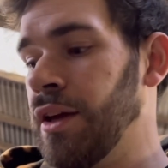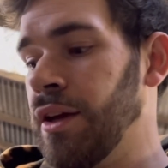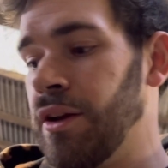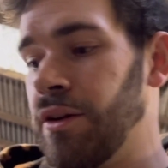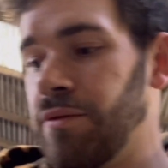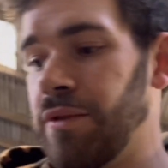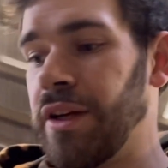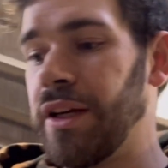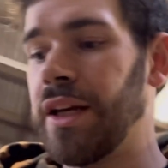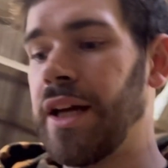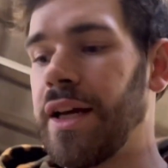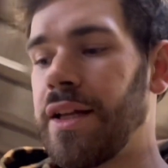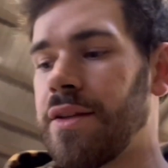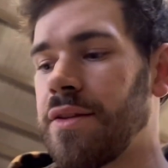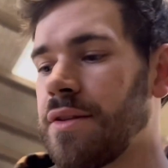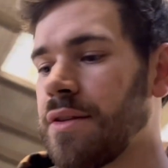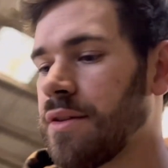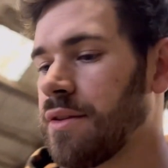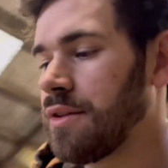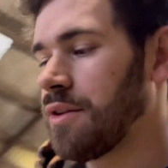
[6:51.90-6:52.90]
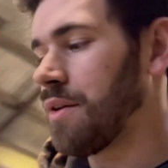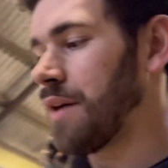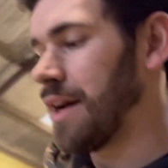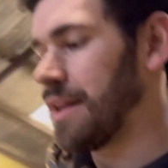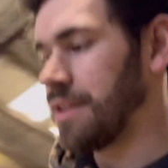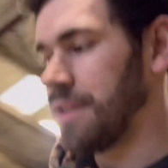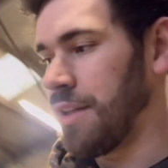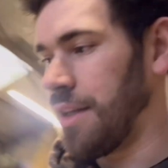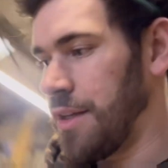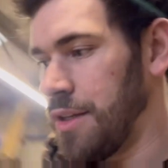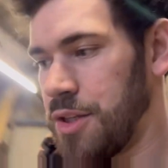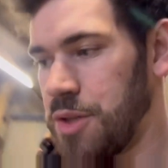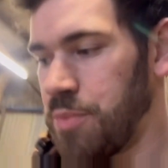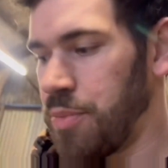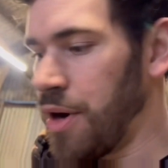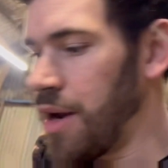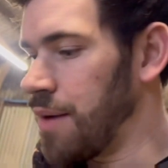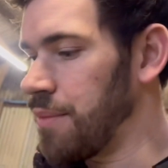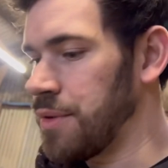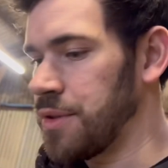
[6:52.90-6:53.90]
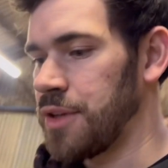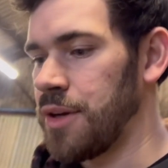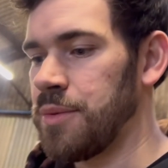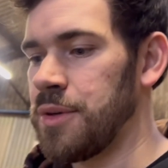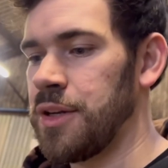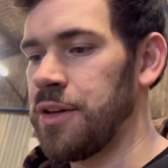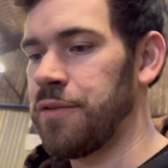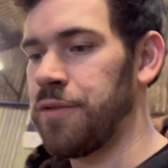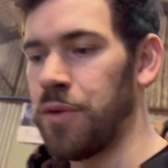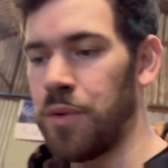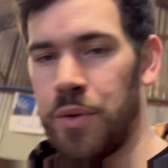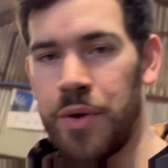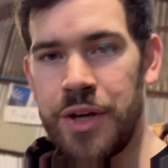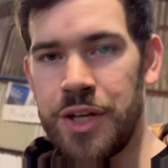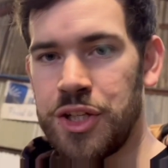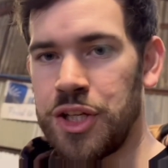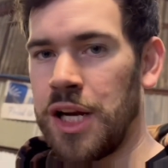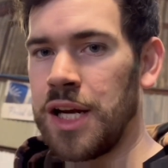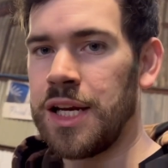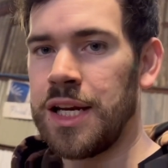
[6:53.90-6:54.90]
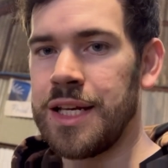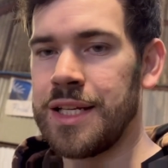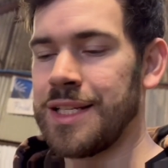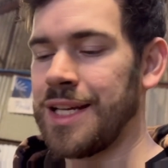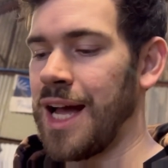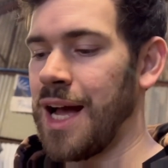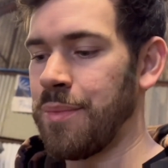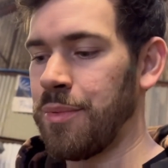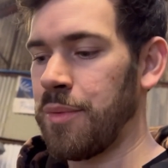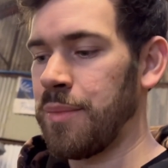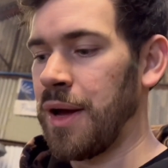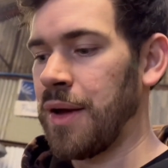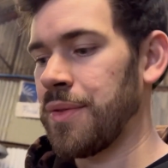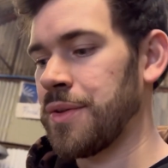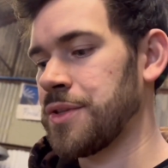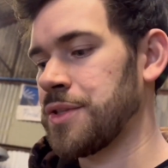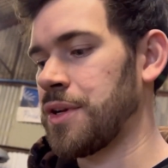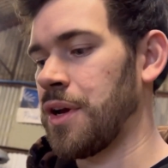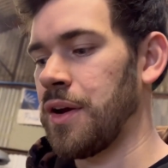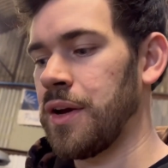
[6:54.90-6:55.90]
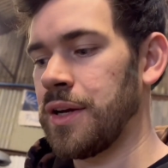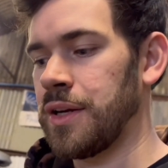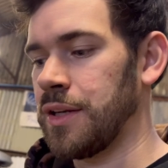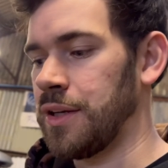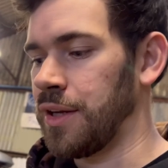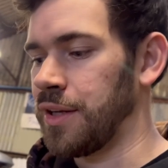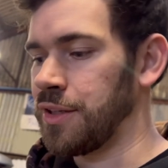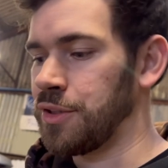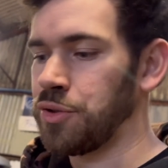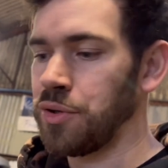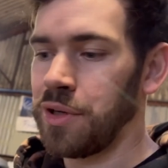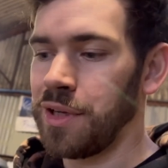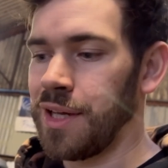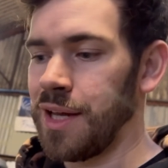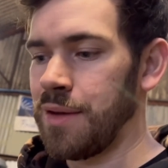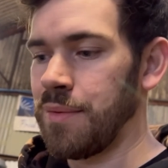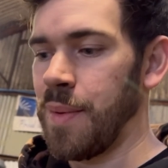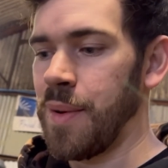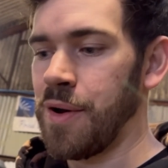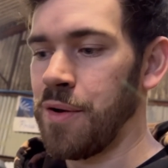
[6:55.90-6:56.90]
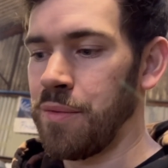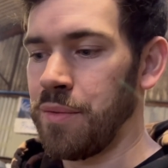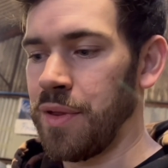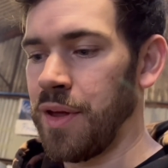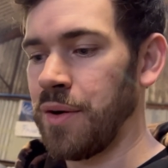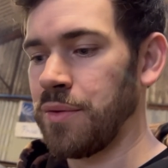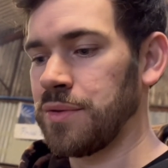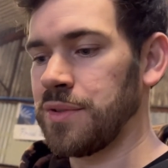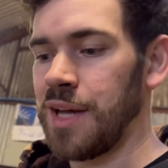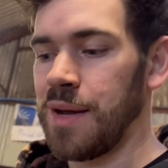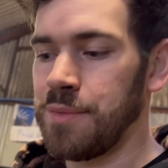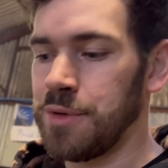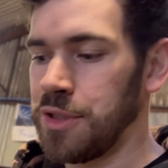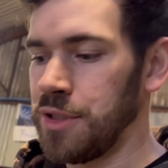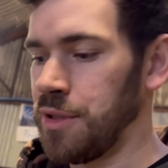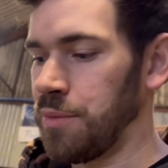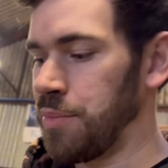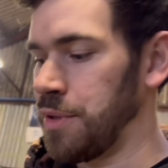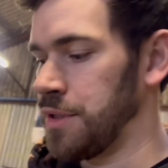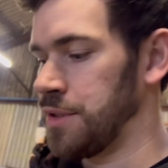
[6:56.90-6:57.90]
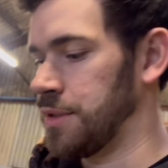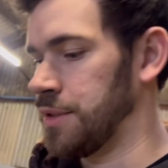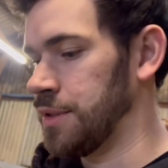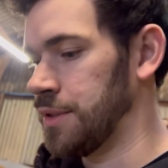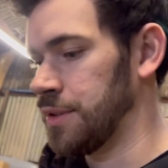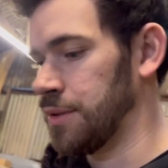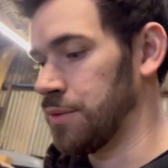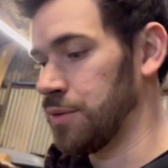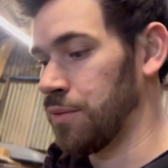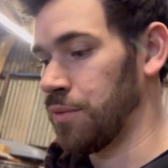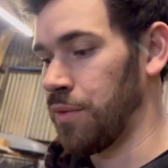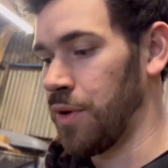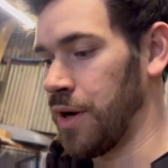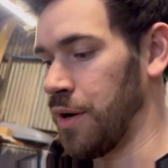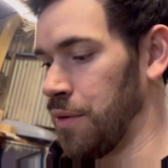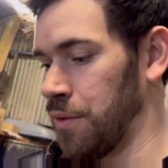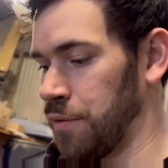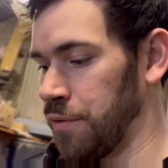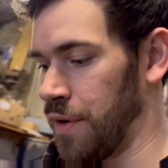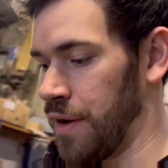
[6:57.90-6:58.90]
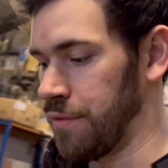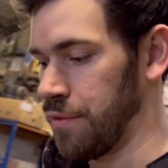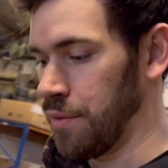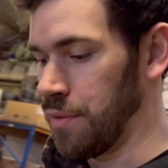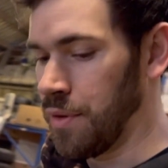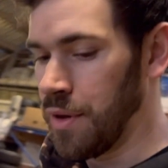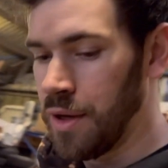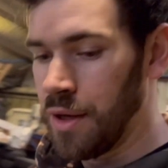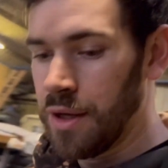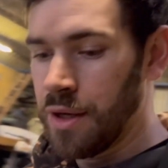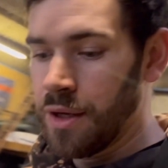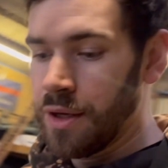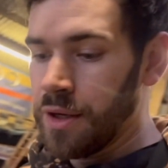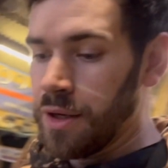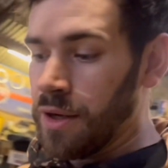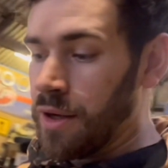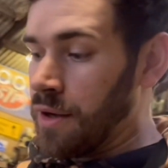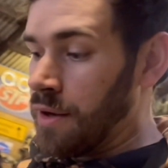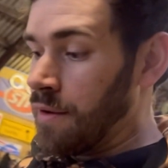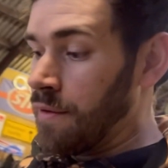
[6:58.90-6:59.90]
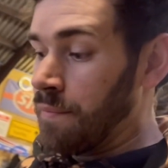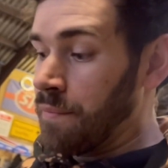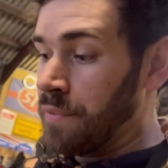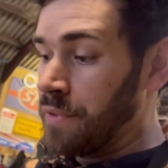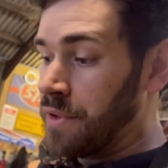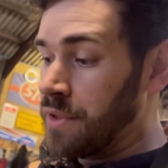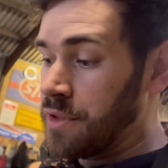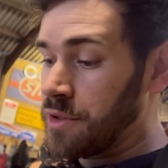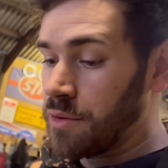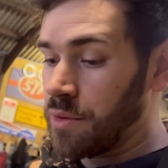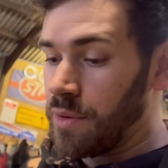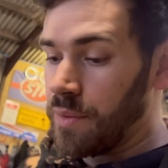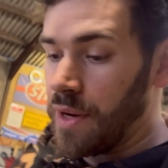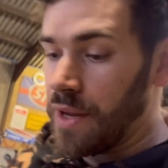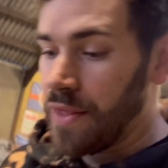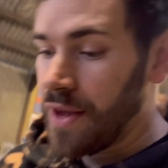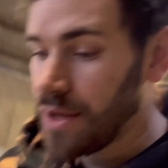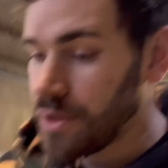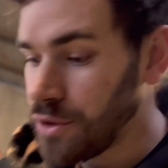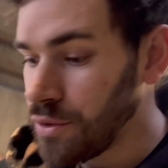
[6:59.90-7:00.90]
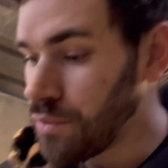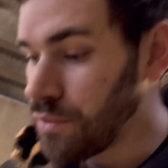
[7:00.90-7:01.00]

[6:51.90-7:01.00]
ring lands, so I had to like spray them with WD-40, gently tap them out the side and like try and get them out without damaging the pistons. It was a right old faffle. So anyway, that's all